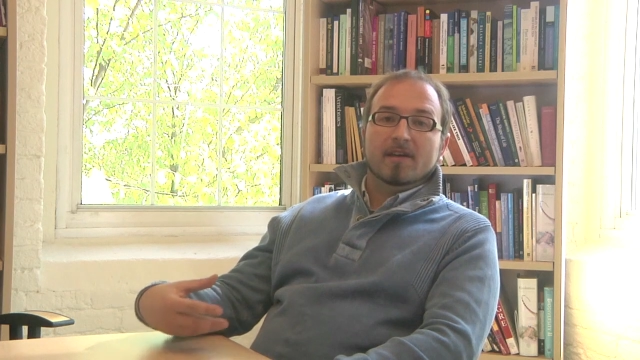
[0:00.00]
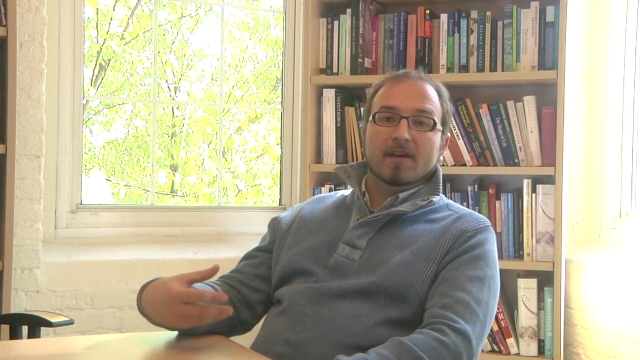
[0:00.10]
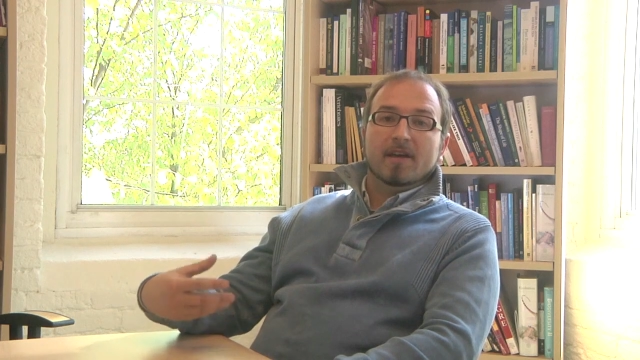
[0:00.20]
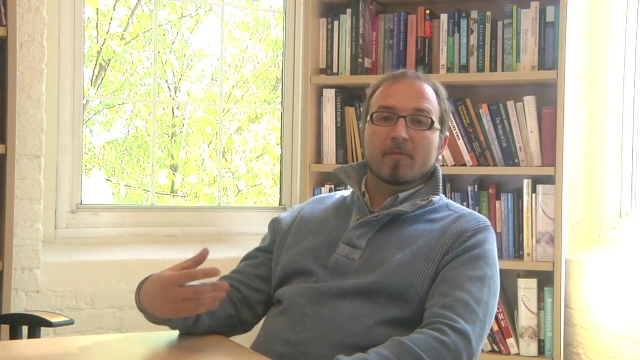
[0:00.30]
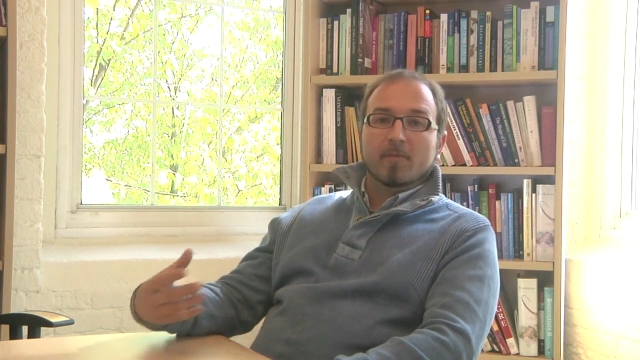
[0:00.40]

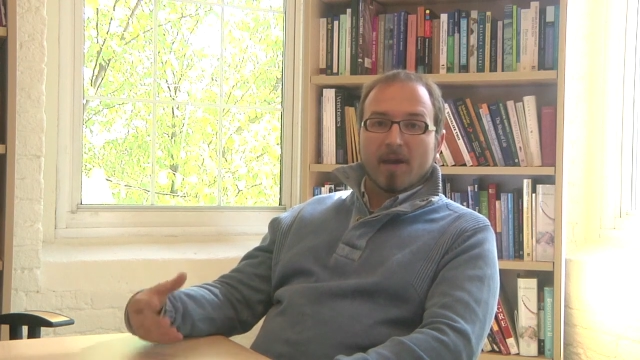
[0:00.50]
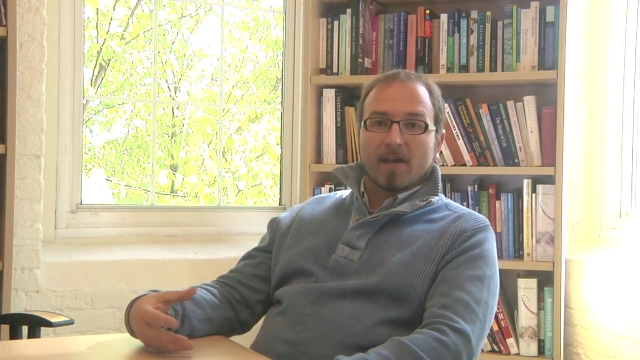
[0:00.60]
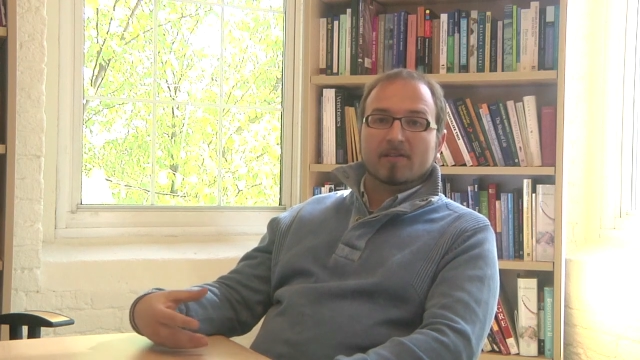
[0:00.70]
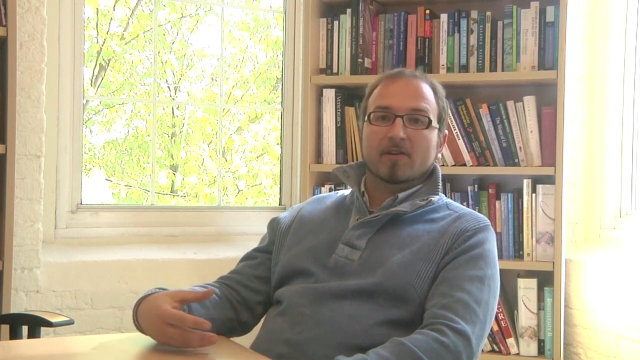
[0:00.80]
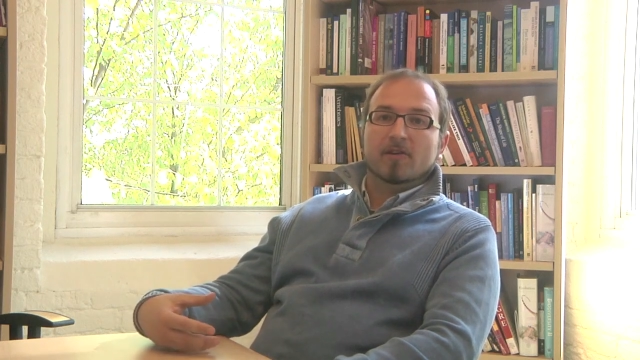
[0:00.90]
uh,
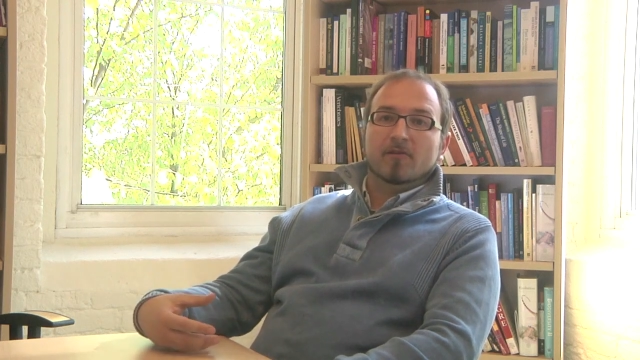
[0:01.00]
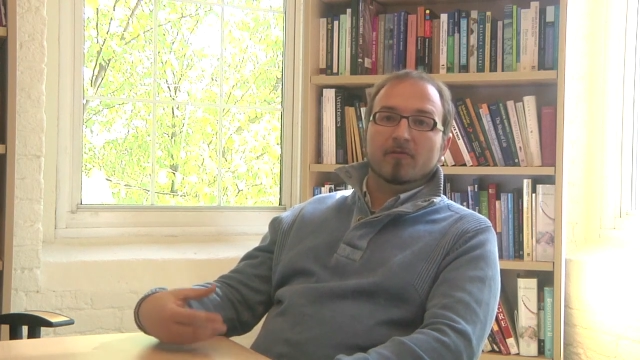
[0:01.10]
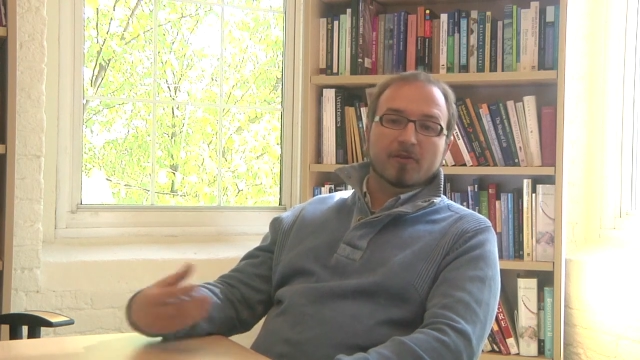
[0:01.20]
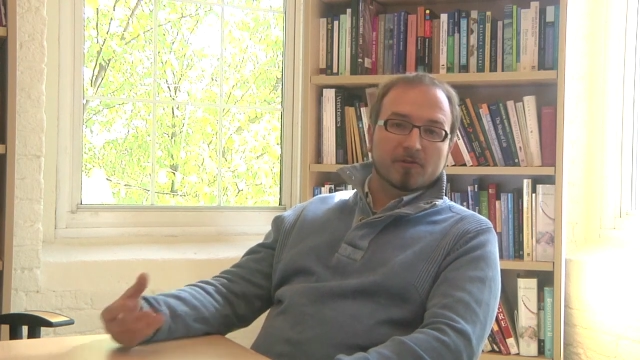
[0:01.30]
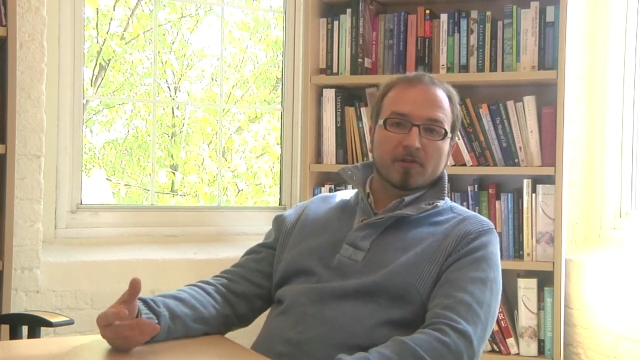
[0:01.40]
impact on
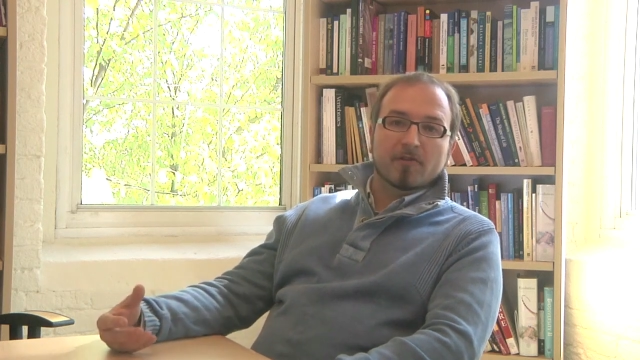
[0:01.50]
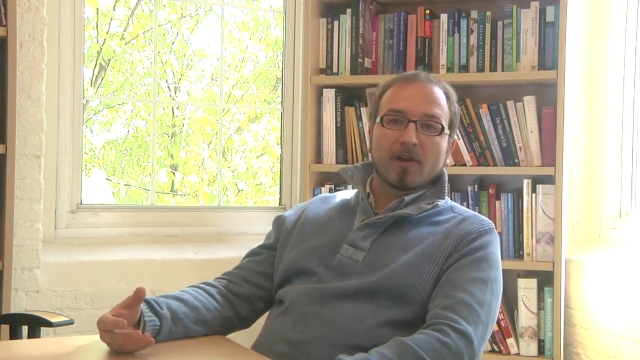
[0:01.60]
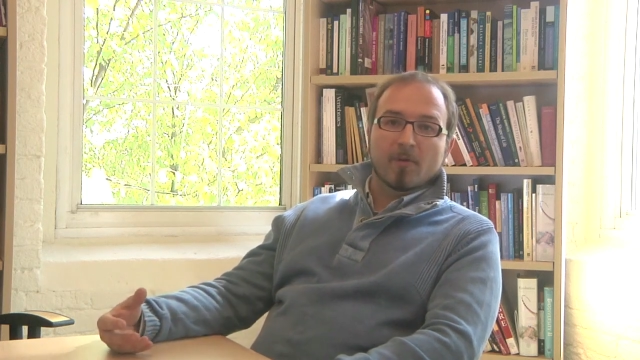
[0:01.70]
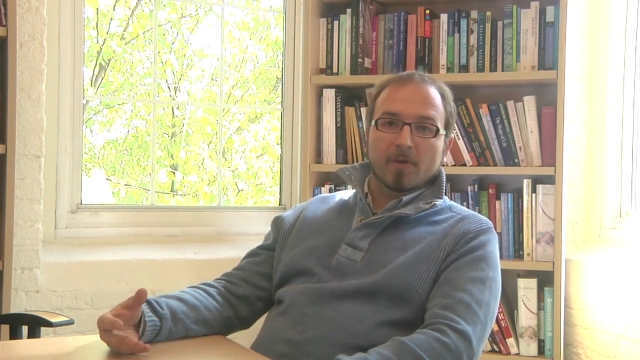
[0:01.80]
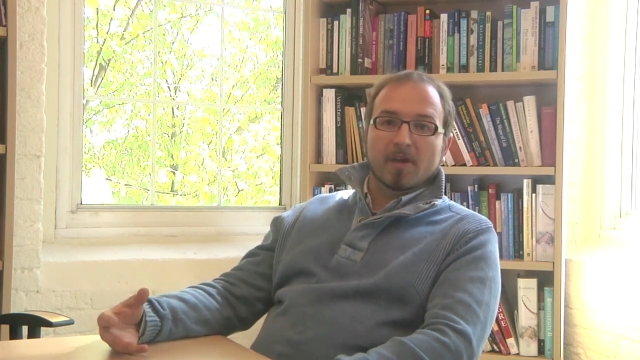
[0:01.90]
future
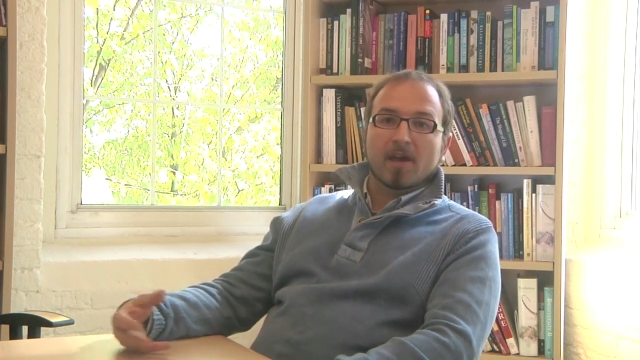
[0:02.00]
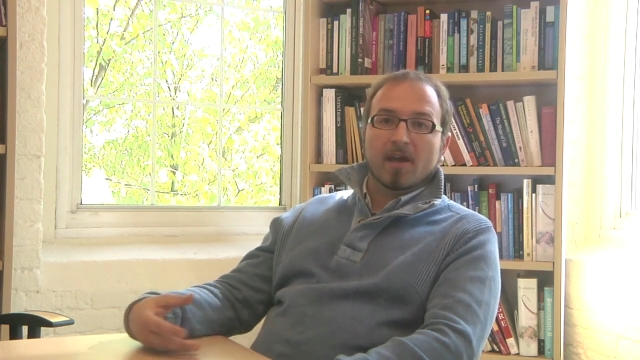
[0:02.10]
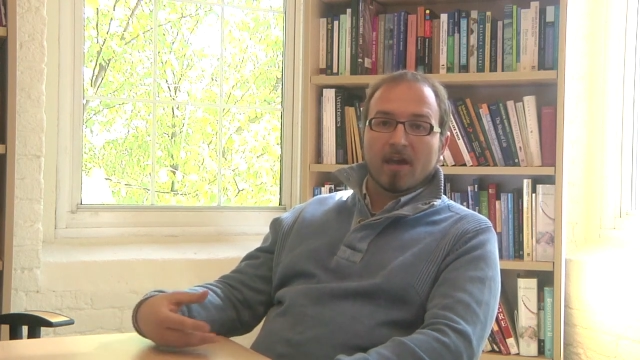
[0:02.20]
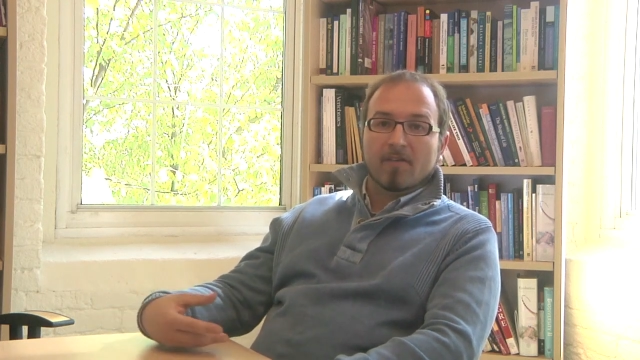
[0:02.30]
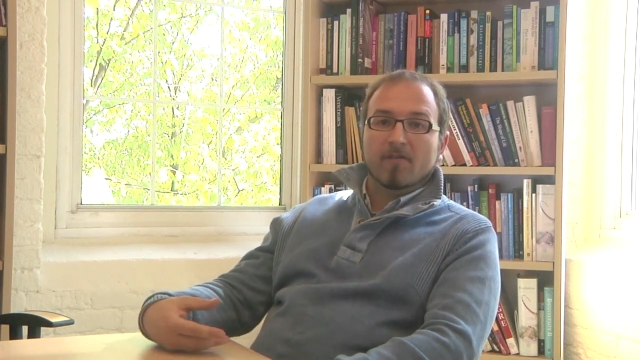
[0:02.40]
development and
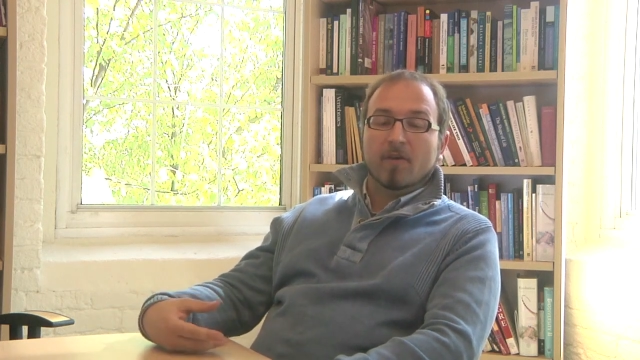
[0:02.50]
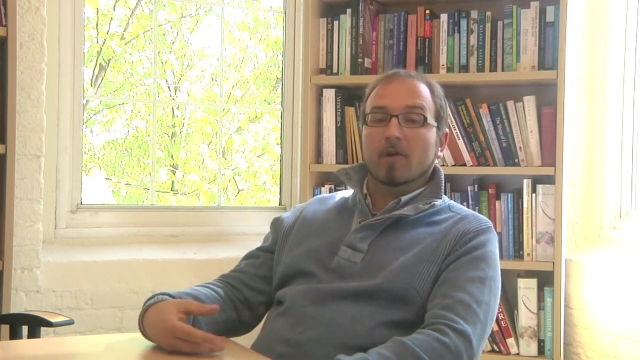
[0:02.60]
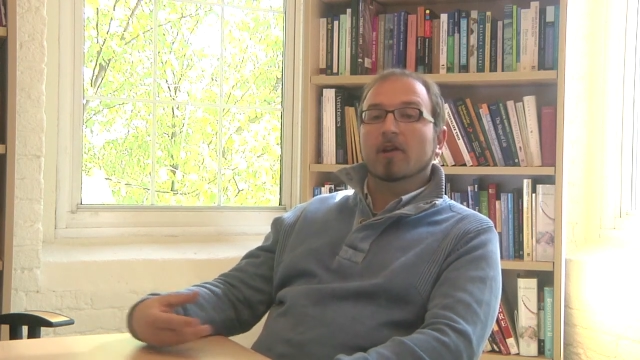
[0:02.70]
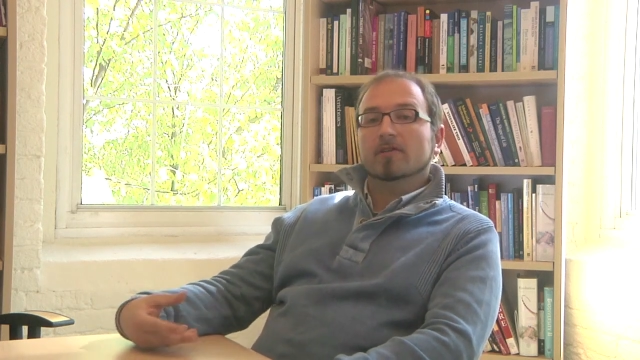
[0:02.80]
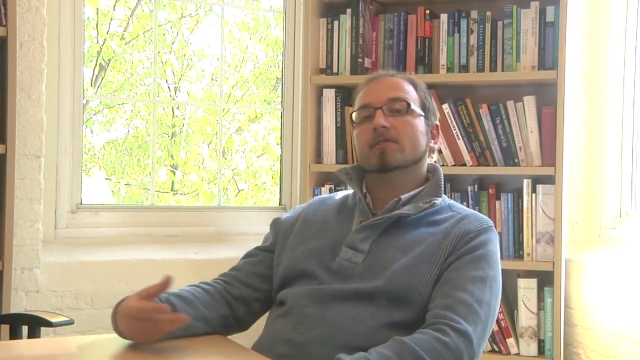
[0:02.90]
can have
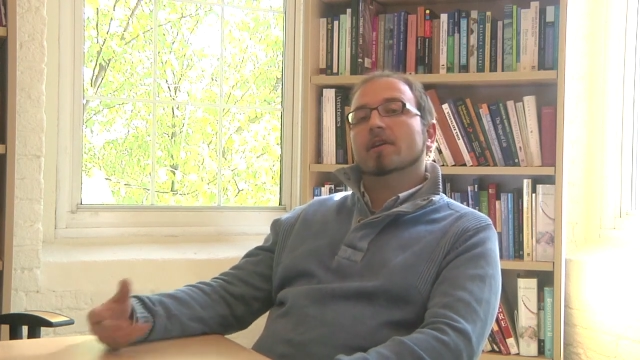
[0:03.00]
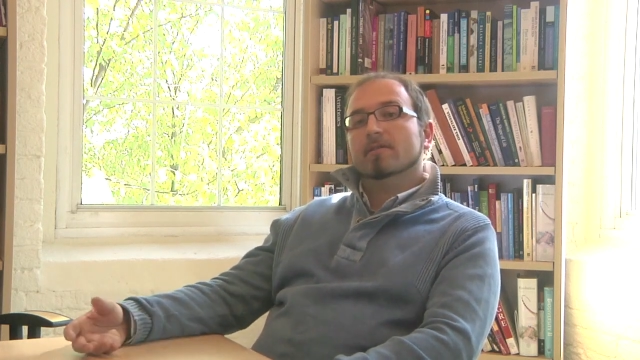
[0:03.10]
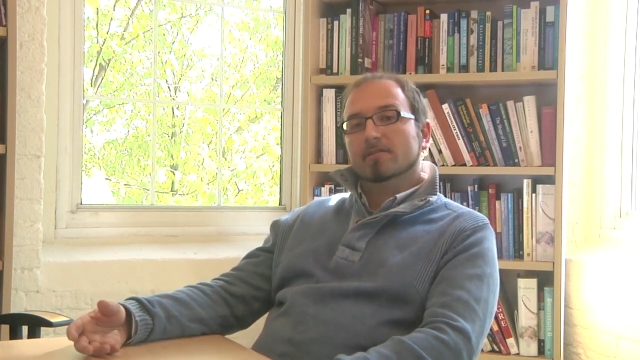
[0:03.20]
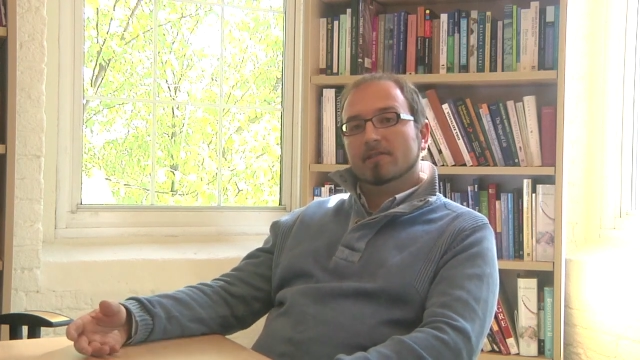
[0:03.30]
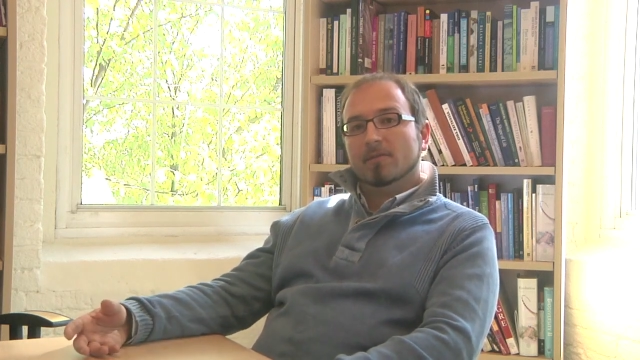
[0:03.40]
very long-term
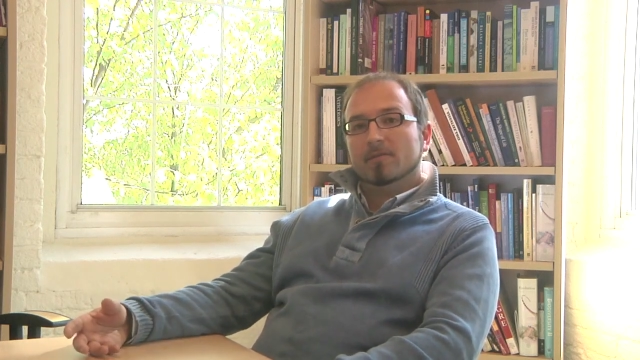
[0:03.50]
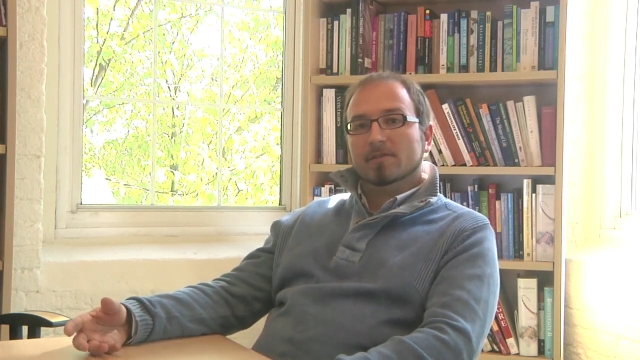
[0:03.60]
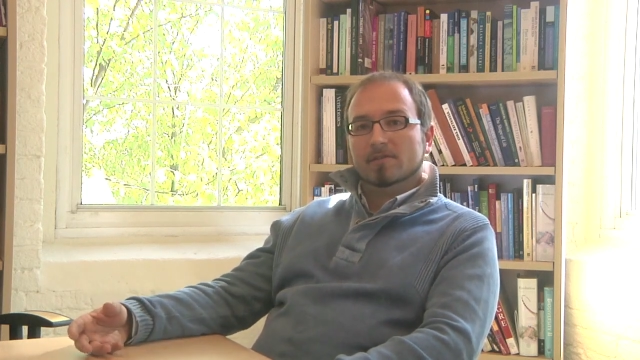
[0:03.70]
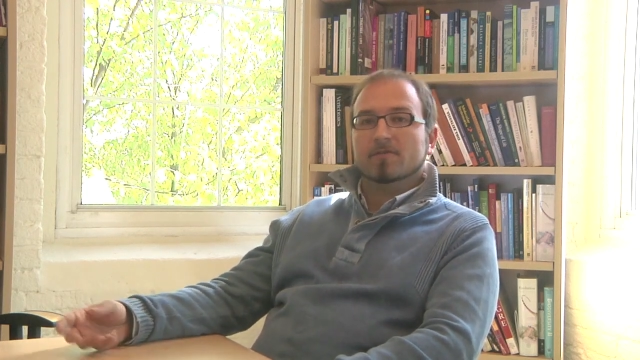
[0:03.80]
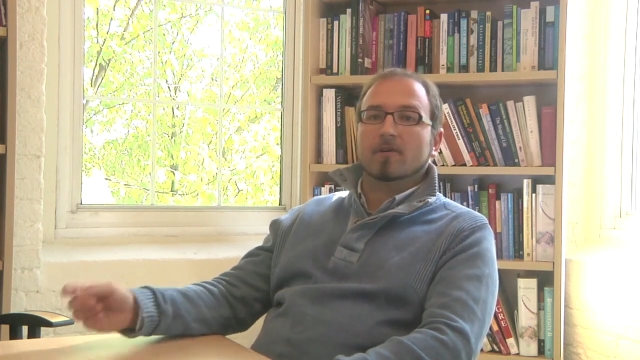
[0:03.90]

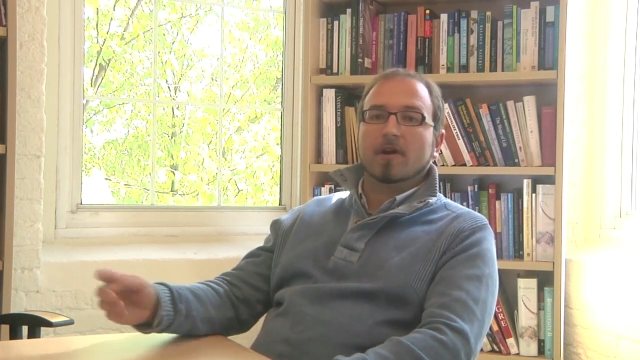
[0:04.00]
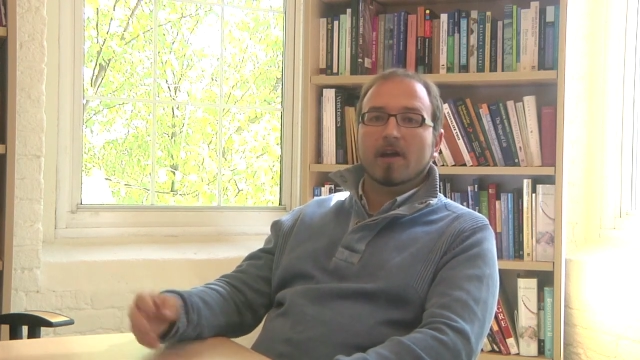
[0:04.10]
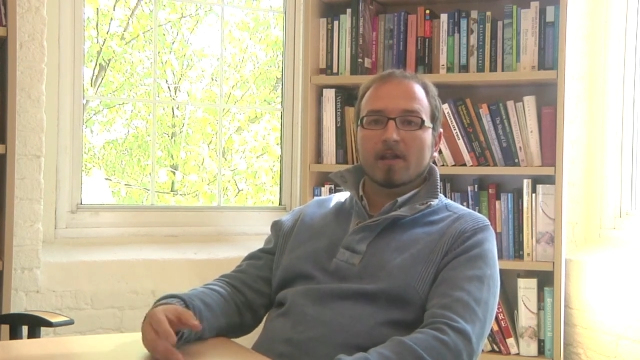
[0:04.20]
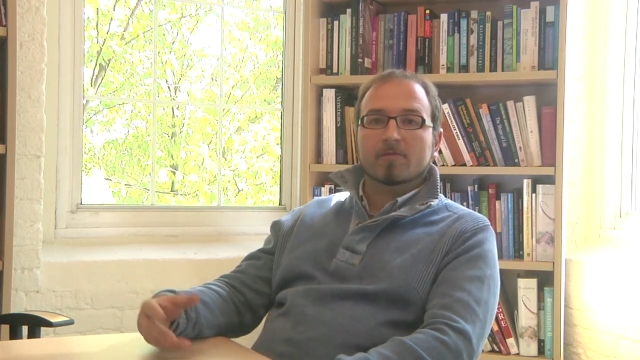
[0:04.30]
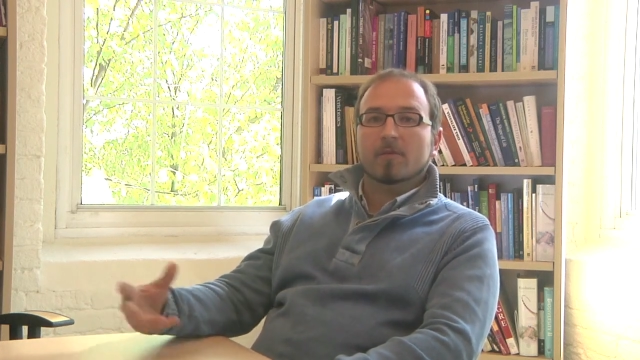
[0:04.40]
consequences for
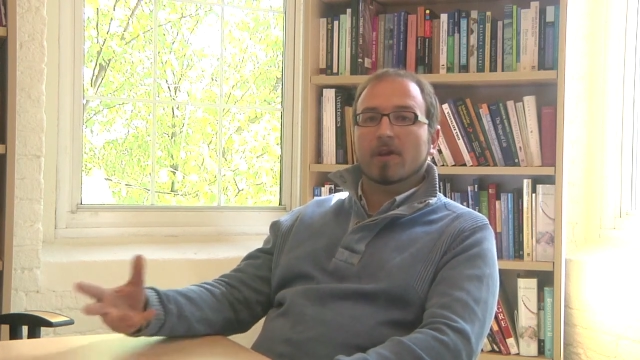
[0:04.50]
health,